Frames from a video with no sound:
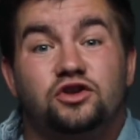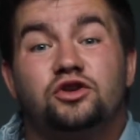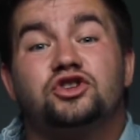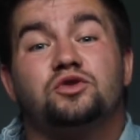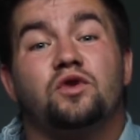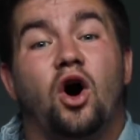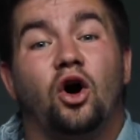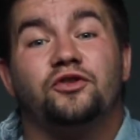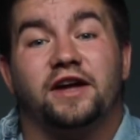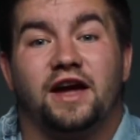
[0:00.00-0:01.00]
You can shoot
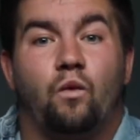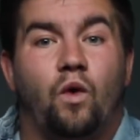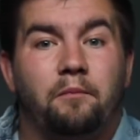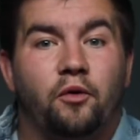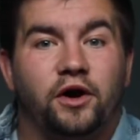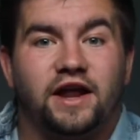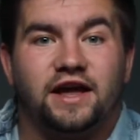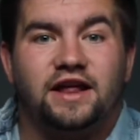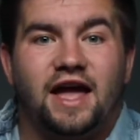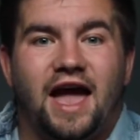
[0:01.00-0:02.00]
all day at
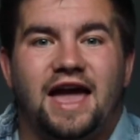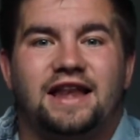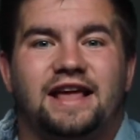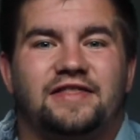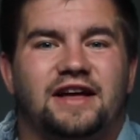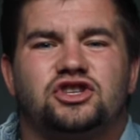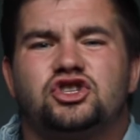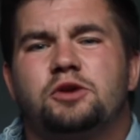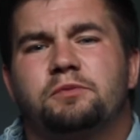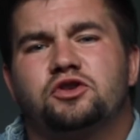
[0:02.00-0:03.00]
1.8 and get that
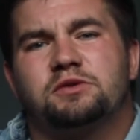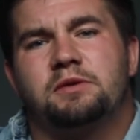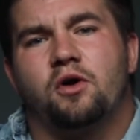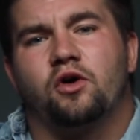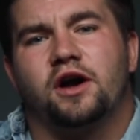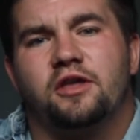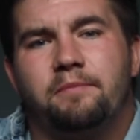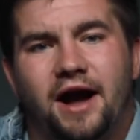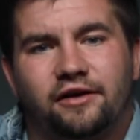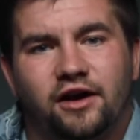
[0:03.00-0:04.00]
super dreamy bokeh in the
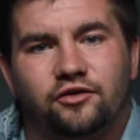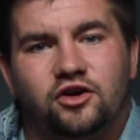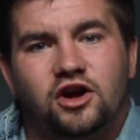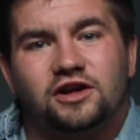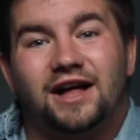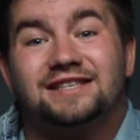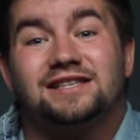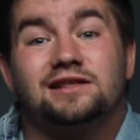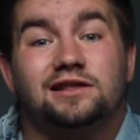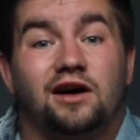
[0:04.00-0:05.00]
background. Clients
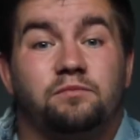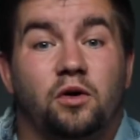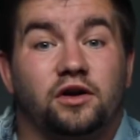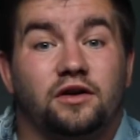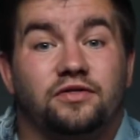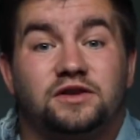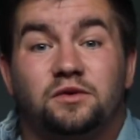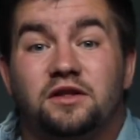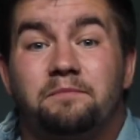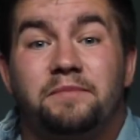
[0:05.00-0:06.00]
love bokeh. That's one
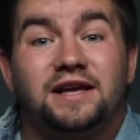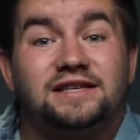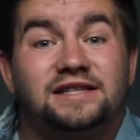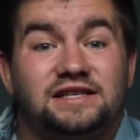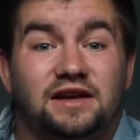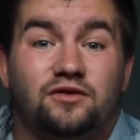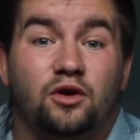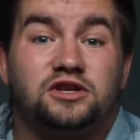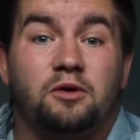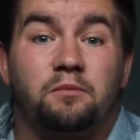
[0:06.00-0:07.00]
of the biggest things I've
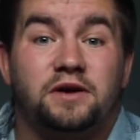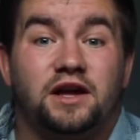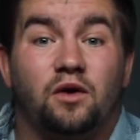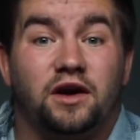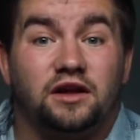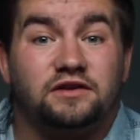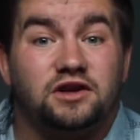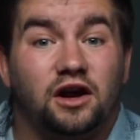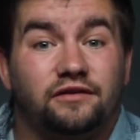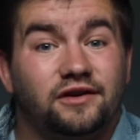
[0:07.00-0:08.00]
noticed about being a wedding
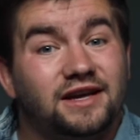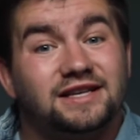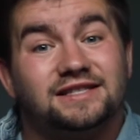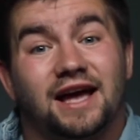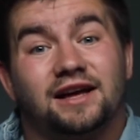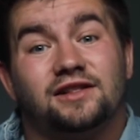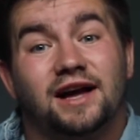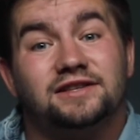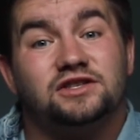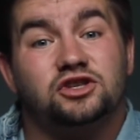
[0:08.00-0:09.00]
photographer is that
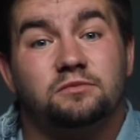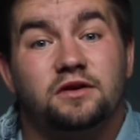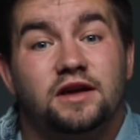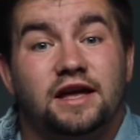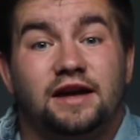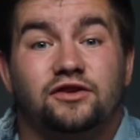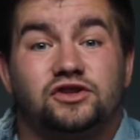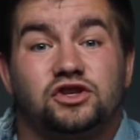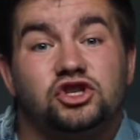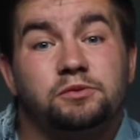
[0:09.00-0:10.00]
clients assume if there's
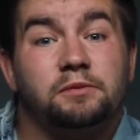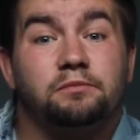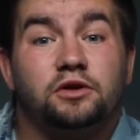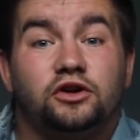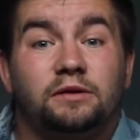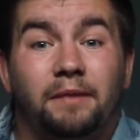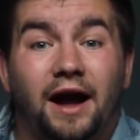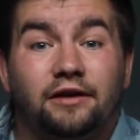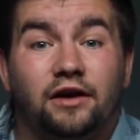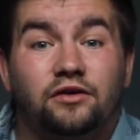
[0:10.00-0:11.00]
a super blurry
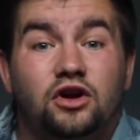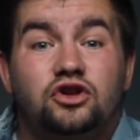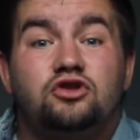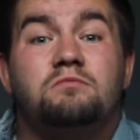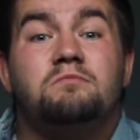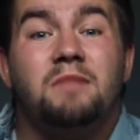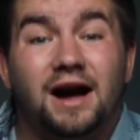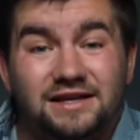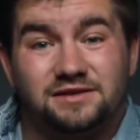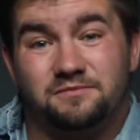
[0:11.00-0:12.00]
background, you
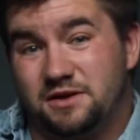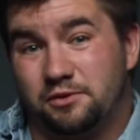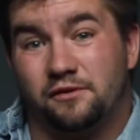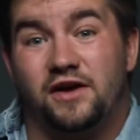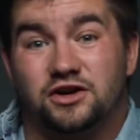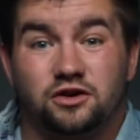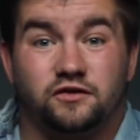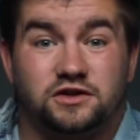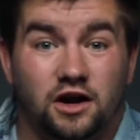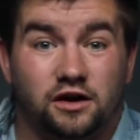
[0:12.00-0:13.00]
must be a professional
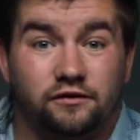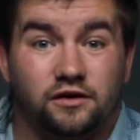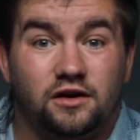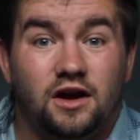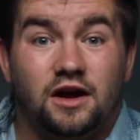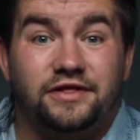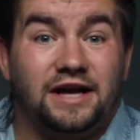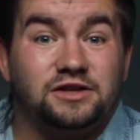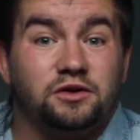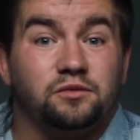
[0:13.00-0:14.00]
photographer.
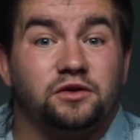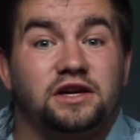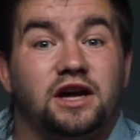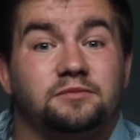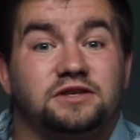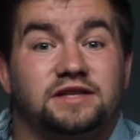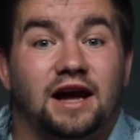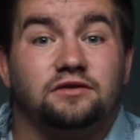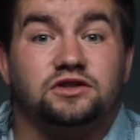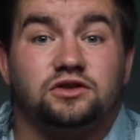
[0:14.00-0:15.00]
That's what it really comes
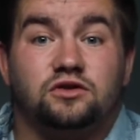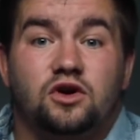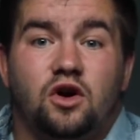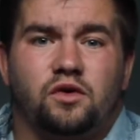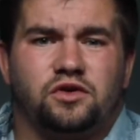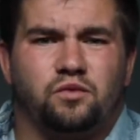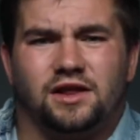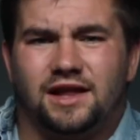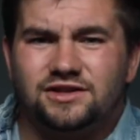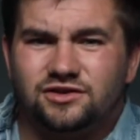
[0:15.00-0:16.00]
down to with
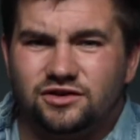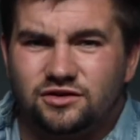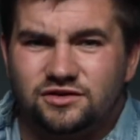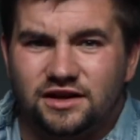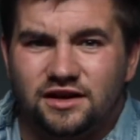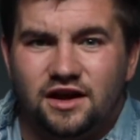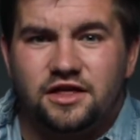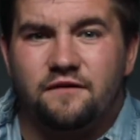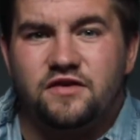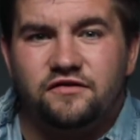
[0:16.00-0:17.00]
what lens you're using.
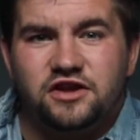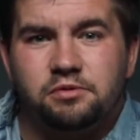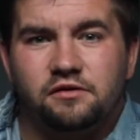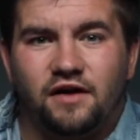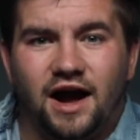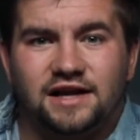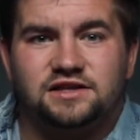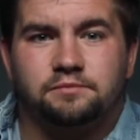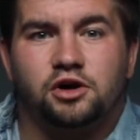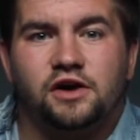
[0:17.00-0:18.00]
The 50 provides
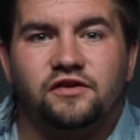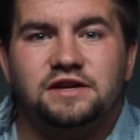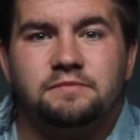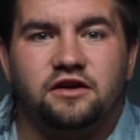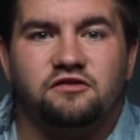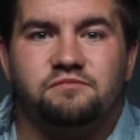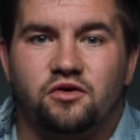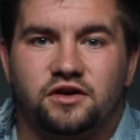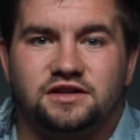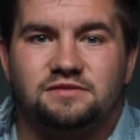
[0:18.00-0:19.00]
the perfect amount of
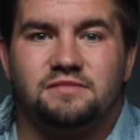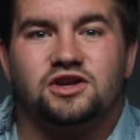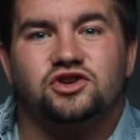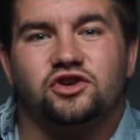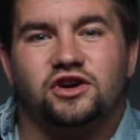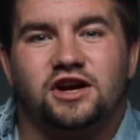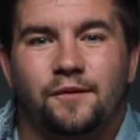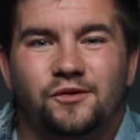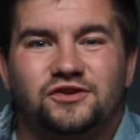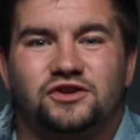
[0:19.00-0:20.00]
bokeh to make sure your
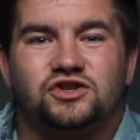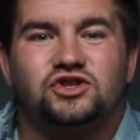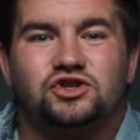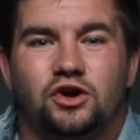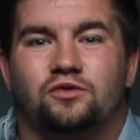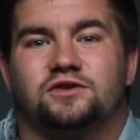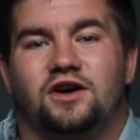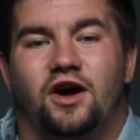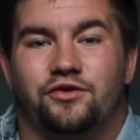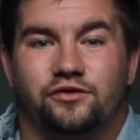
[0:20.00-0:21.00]
couples are stoked
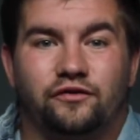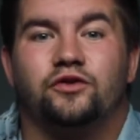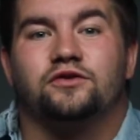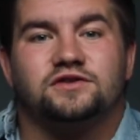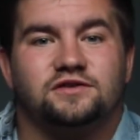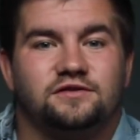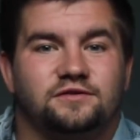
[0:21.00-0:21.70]
on their photos.